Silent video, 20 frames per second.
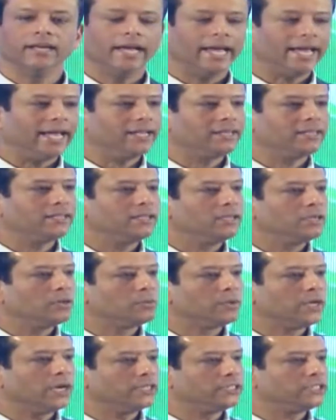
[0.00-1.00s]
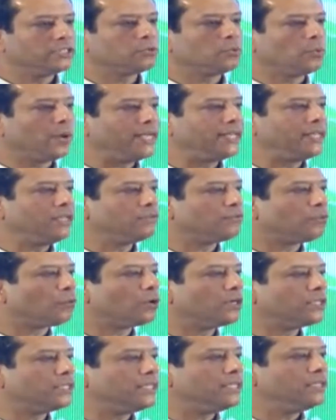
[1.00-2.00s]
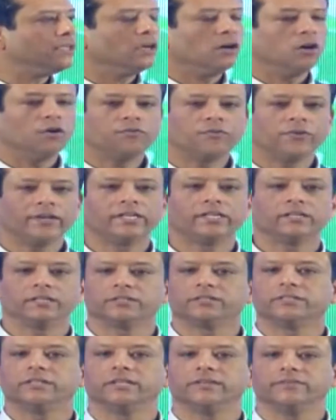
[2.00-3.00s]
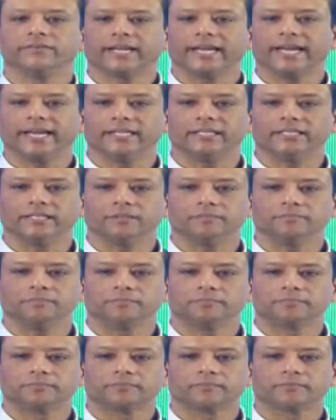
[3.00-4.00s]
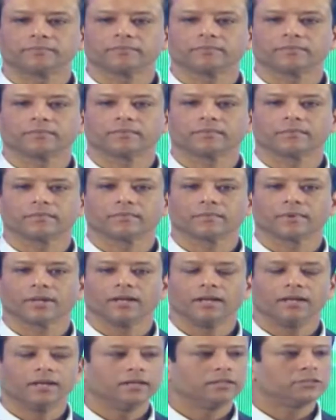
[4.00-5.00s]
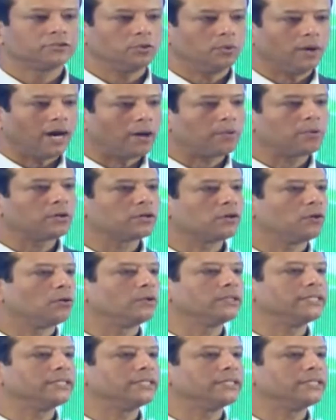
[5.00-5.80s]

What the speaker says: and we are just waiting for the official certification. So our goal